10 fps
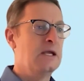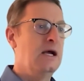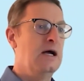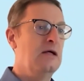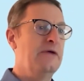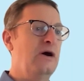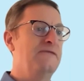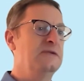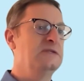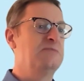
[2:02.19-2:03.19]
uh,
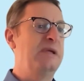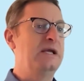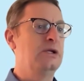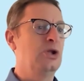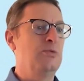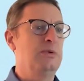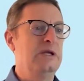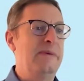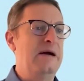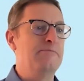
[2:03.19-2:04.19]
often speak globally
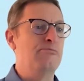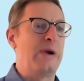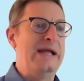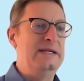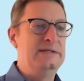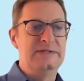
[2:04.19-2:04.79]
about brain